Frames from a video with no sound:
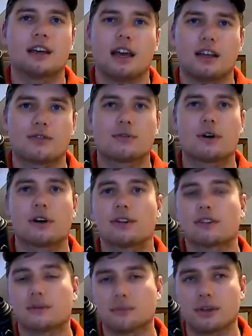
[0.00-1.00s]
as far
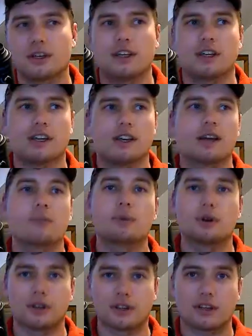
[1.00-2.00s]
as completing it,
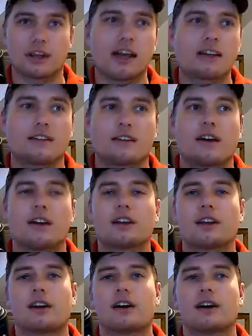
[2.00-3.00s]
putting the lights on
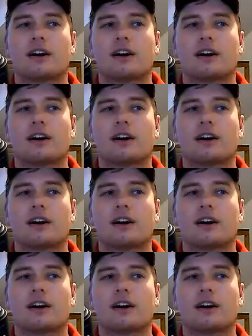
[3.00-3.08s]
it,